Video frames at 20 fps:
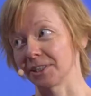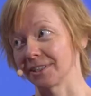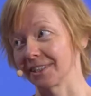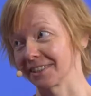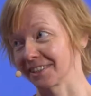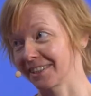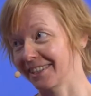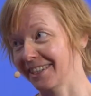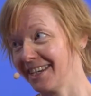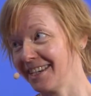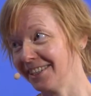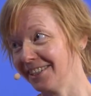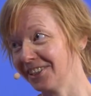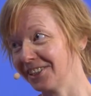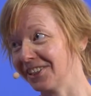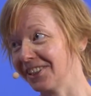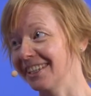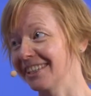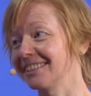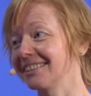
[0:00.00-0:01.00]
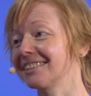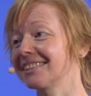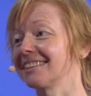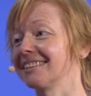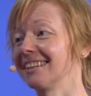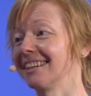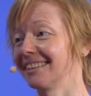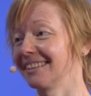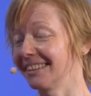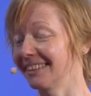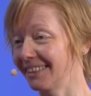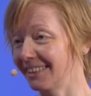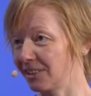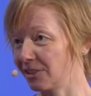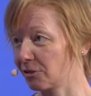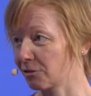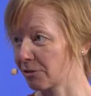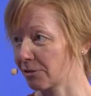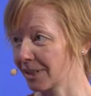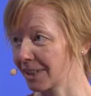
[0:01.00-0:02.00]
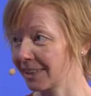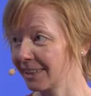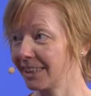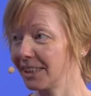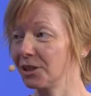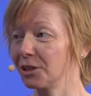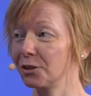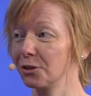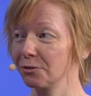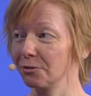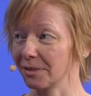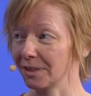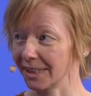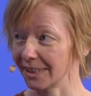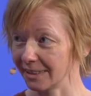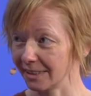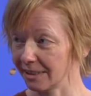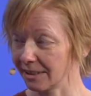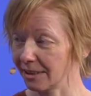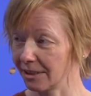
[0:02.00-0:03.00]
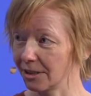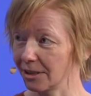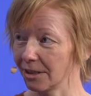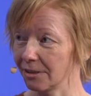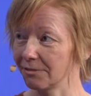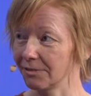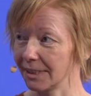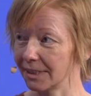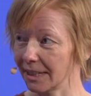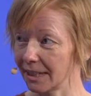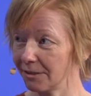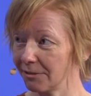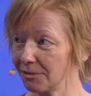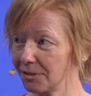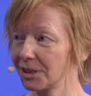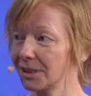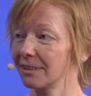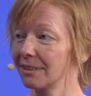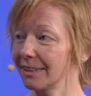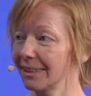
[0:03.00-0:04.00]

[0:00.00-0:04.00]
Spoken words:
are scarce, and Solana is struggling to find a lot of devs